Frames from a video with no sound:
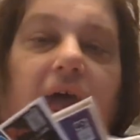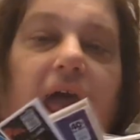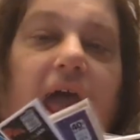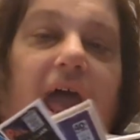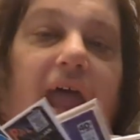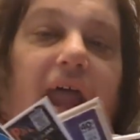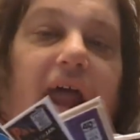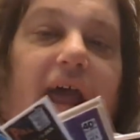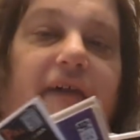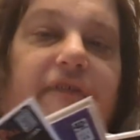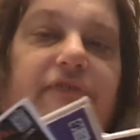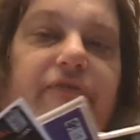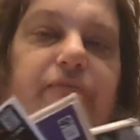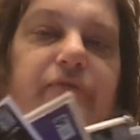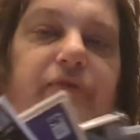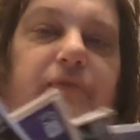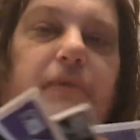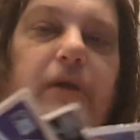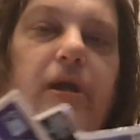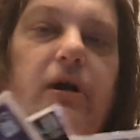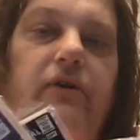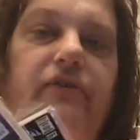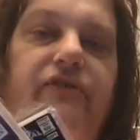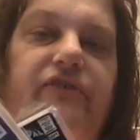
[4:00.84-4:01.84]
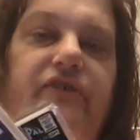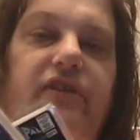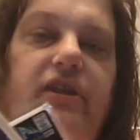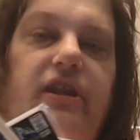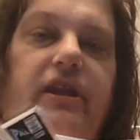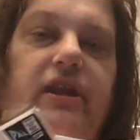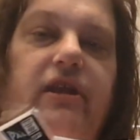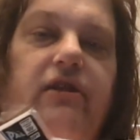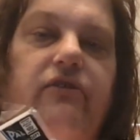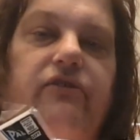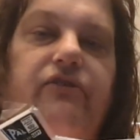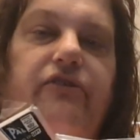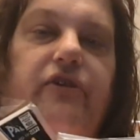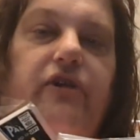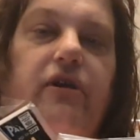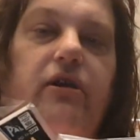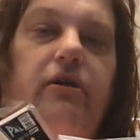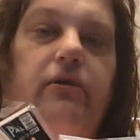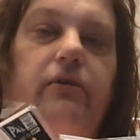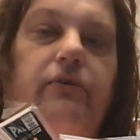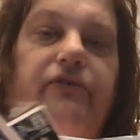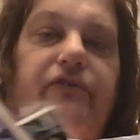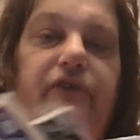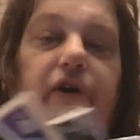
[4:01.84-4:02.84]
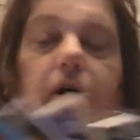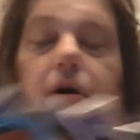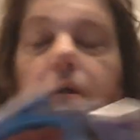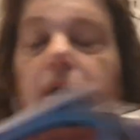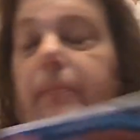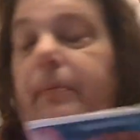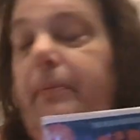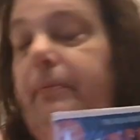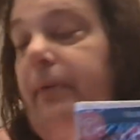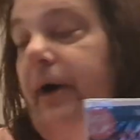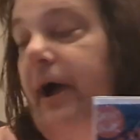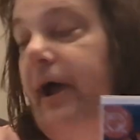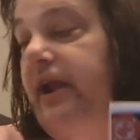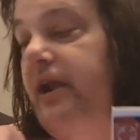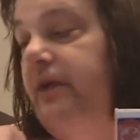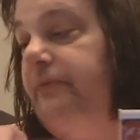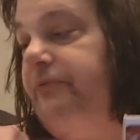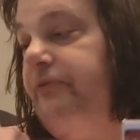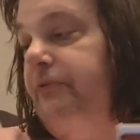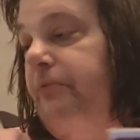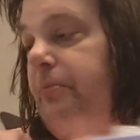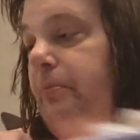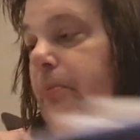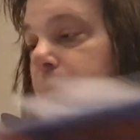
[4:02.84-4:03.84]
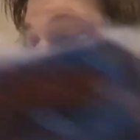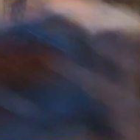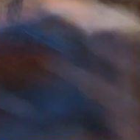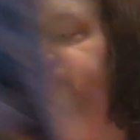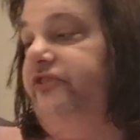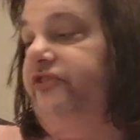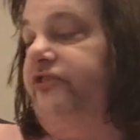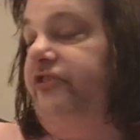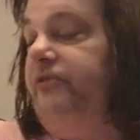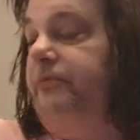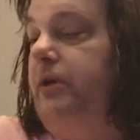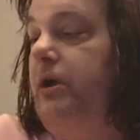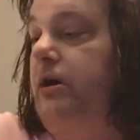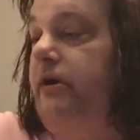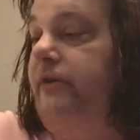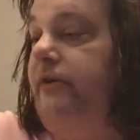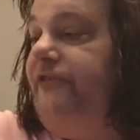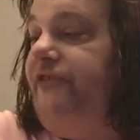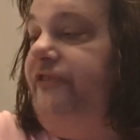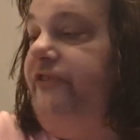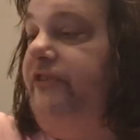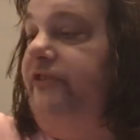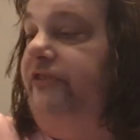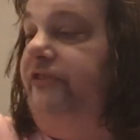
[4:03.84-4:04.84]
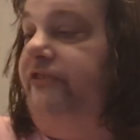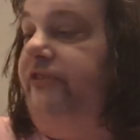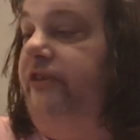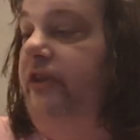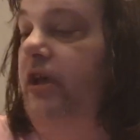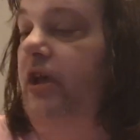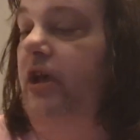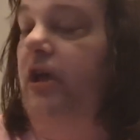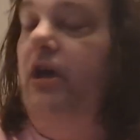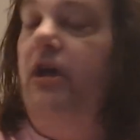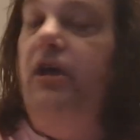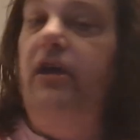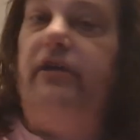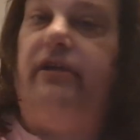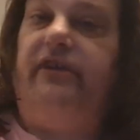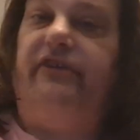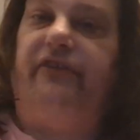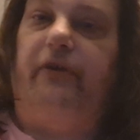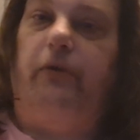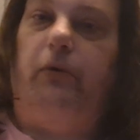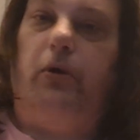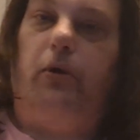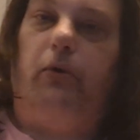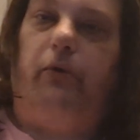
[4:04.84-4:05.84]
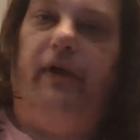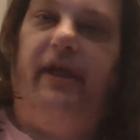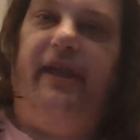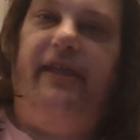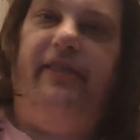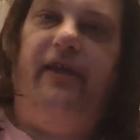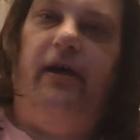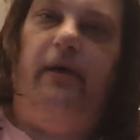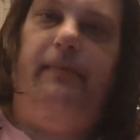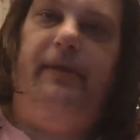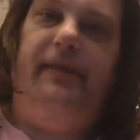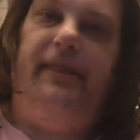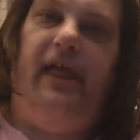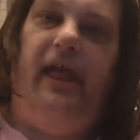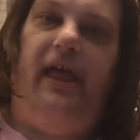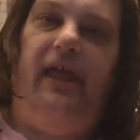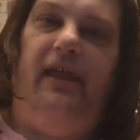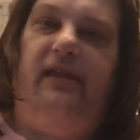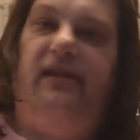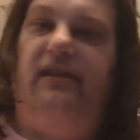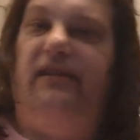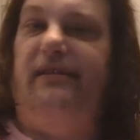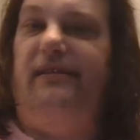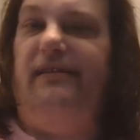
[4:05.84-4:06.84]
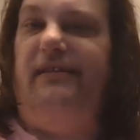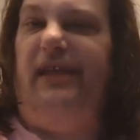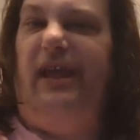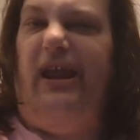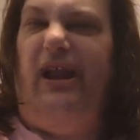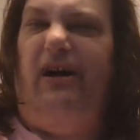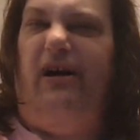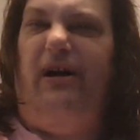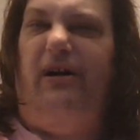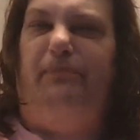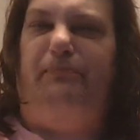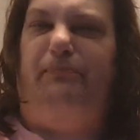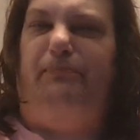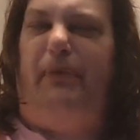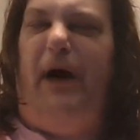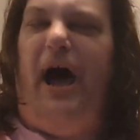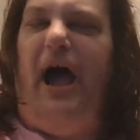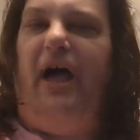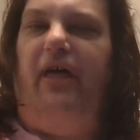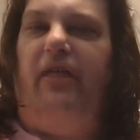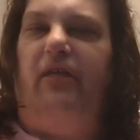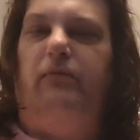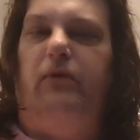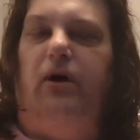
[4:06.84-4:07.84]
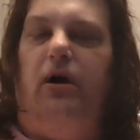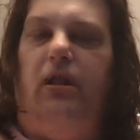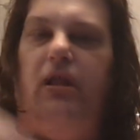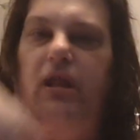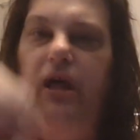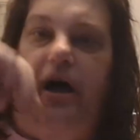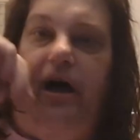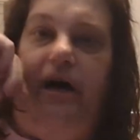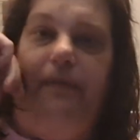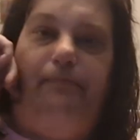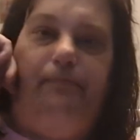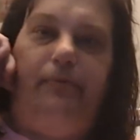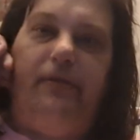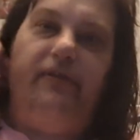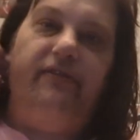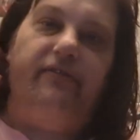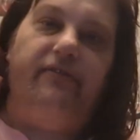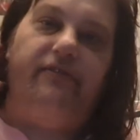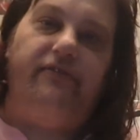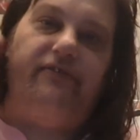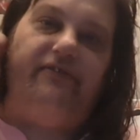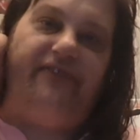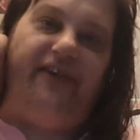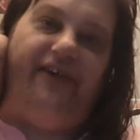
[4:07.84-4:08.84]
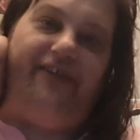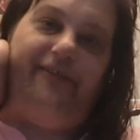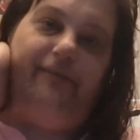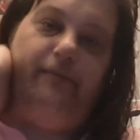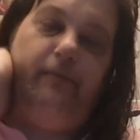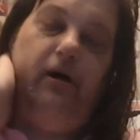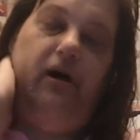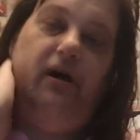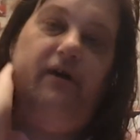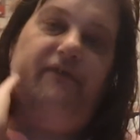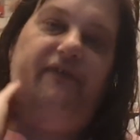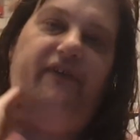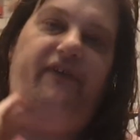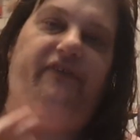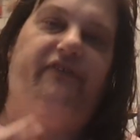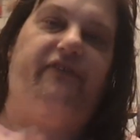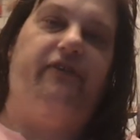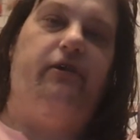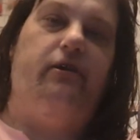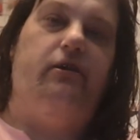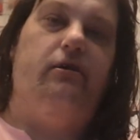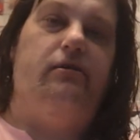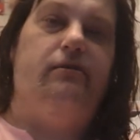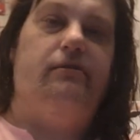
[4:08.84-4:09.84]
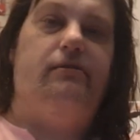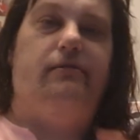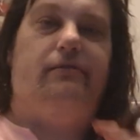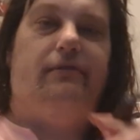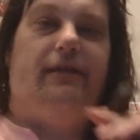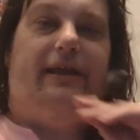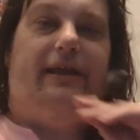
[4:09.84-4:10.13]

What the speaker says: And I have some Jimmy Olsen in here too, so I've been buying up Superboys and Jimmy Olsens because I want to read them, and then, I'll pile them all up and sell them off as a